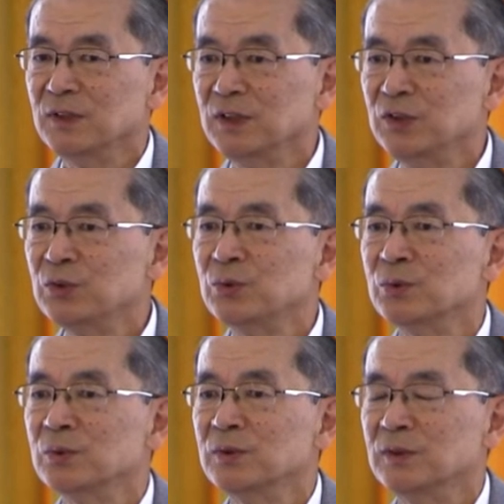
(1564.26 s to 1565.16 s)

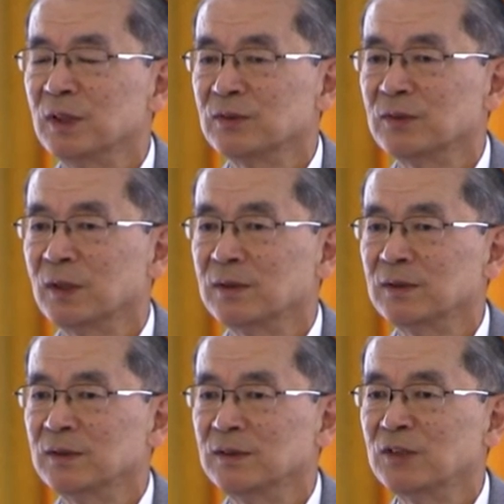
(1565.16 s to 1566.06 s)
EU
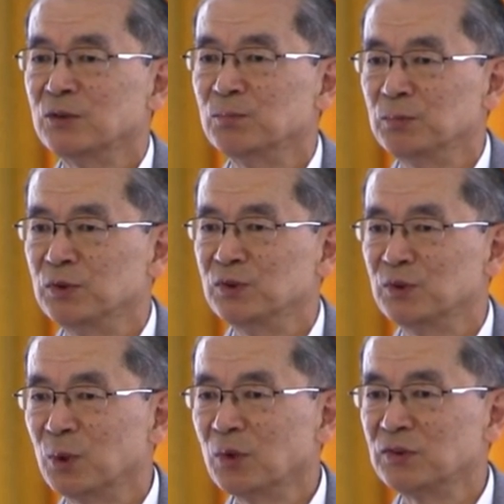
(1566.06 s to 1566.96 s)
doesn't
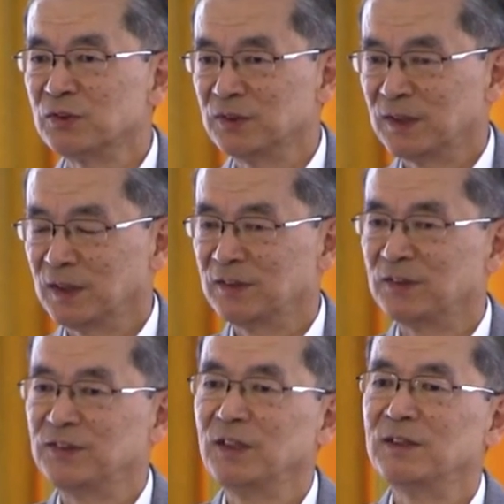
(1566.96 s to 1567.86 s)
put God at the
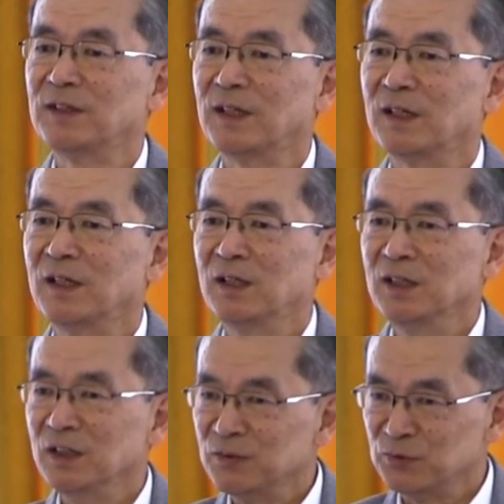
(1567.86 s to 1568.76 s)
center,
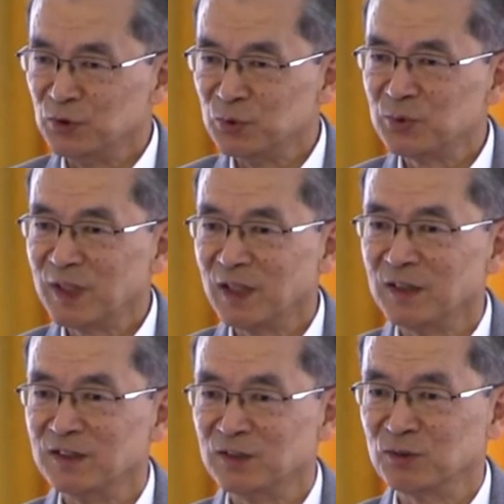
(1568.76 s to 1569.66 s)
if
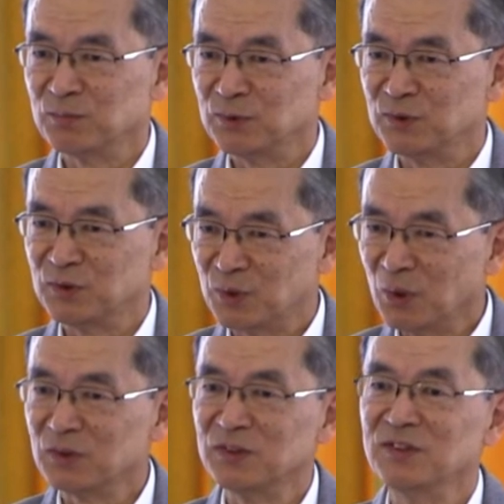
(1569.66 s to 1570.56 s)
UK doesn't put
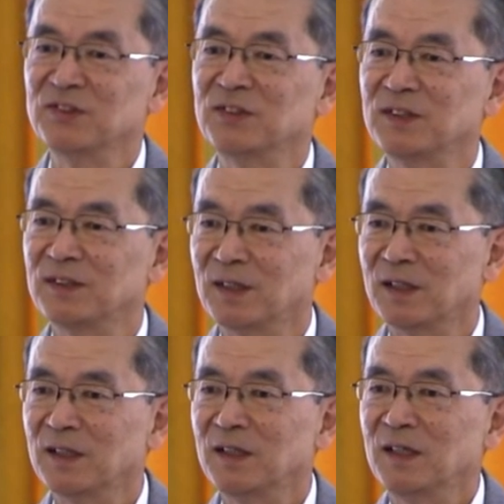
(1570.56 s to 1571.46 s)
God in
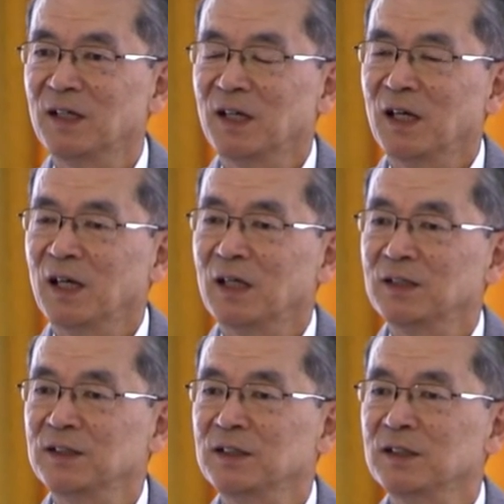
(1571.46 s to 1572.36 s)
center,
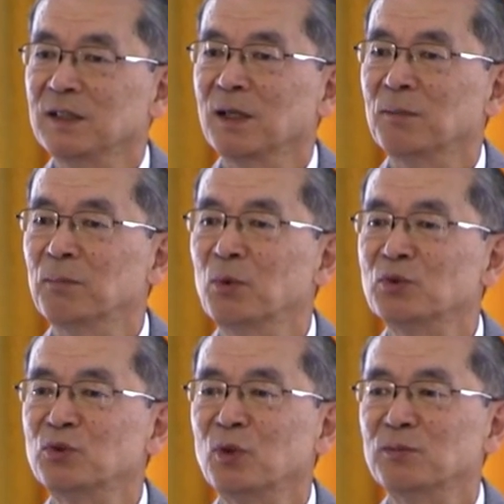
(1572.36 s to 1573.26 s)

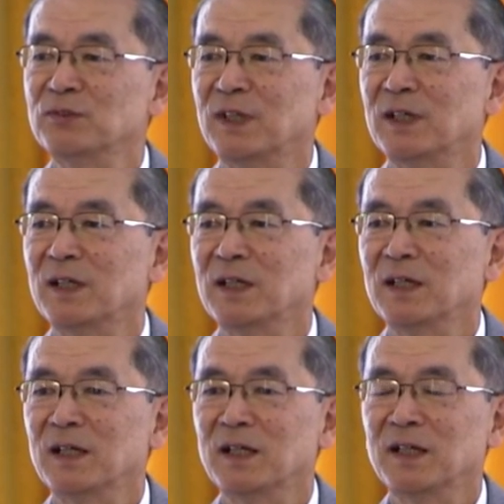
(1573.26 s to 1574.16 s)
both of
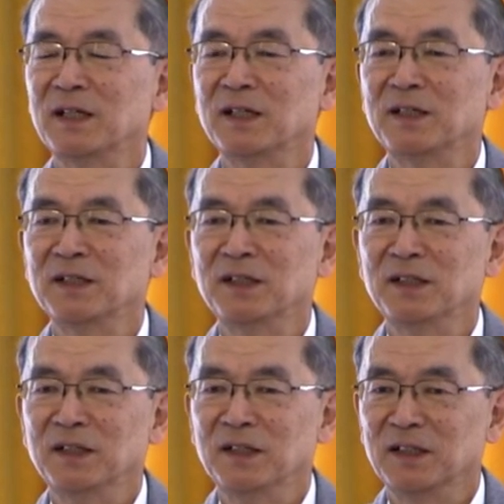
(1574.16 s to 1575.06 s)
the
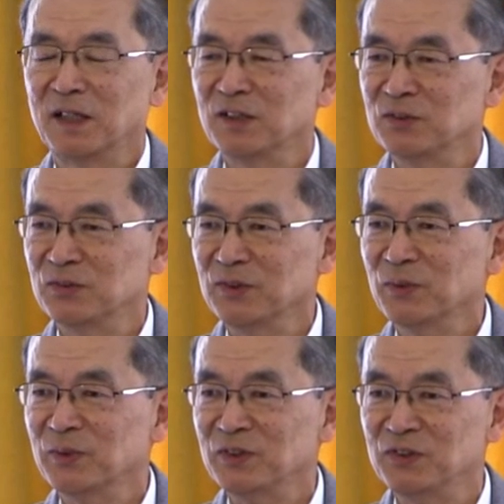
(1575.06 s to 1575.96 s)
country
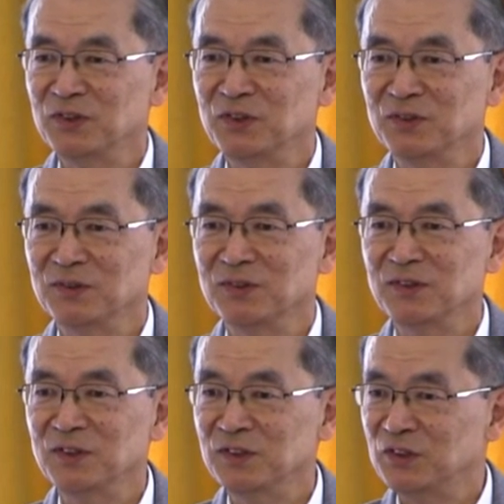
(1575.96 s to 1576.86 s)
or institution
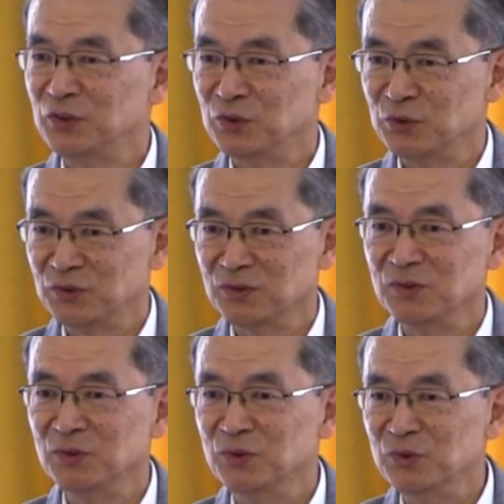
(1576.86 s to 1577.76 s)

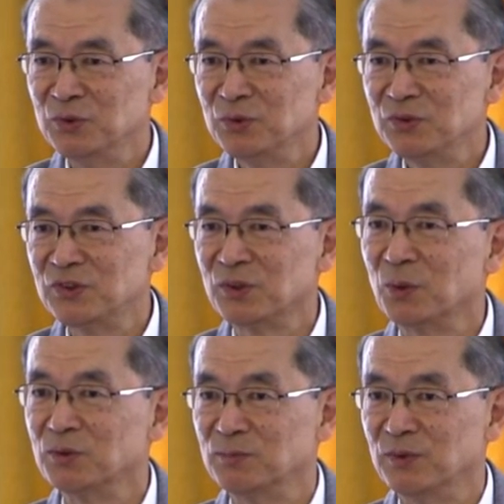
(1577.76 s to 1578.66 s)
lose
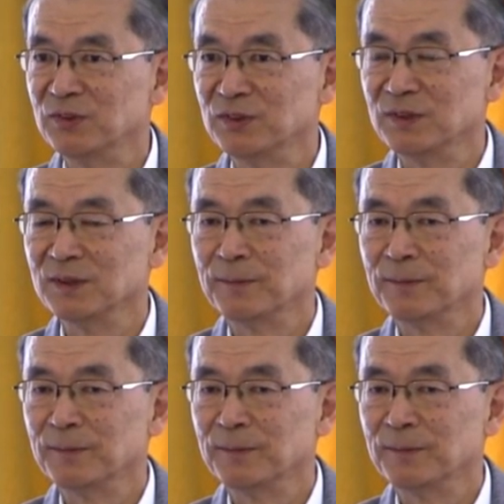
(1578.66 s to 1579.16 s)
God blessing,